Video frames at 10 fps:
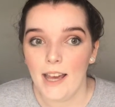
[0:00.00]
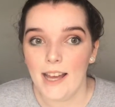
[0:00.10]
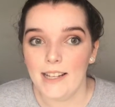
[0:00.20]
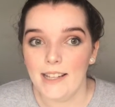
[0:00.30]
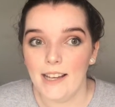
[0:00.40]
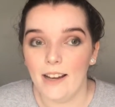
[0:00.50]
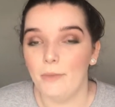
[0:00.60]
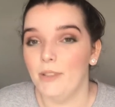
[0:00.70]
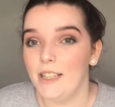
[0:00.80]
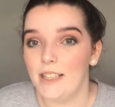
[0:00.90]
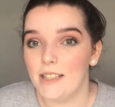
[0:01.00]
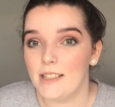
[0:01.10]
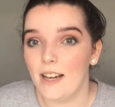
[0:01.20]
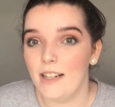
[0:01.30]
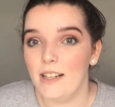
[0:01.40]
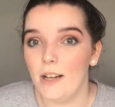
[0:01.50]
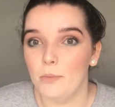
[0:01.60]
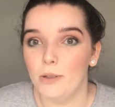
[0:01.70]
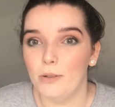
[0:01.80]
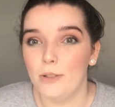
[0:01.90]
And yeah, I'm really excited. I
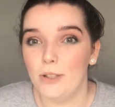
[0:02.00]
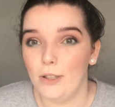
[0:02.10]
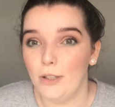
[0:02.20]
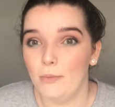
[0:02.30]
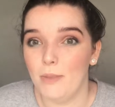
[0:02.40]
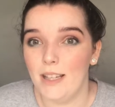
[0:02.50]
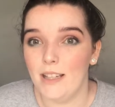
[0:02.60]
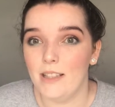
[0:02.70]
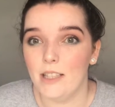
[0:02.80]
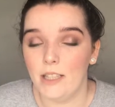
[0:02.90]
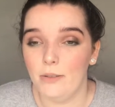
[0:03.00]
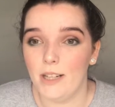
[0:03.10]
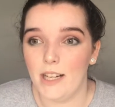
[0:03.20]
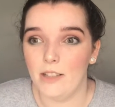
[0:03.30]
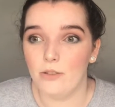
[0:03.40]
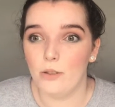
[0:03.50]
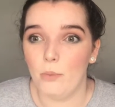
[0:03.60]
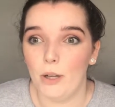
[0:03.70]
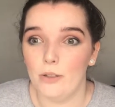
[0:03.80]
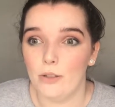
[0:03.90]
will also be continuing to
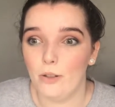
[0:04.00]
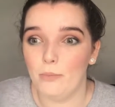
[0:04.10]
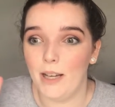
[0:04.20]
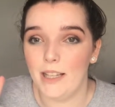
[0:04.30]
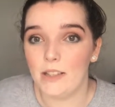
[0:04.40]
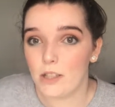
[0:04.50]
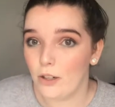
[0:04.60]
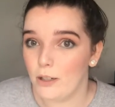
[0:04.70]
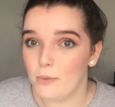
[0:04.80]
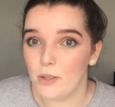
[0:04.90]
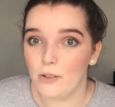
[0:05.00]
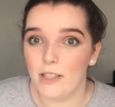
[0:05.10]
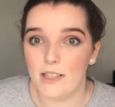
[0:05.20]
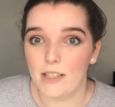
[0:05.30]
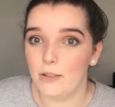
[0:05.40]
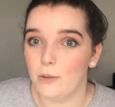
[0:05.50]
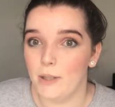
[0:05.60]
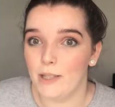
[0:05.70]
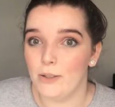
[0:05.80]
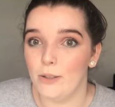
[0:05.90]
post on my Instagram stories, as I
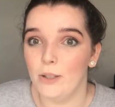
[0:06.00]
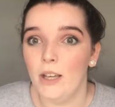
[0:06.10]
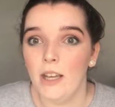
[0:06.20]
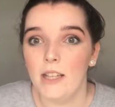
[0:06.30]
always do,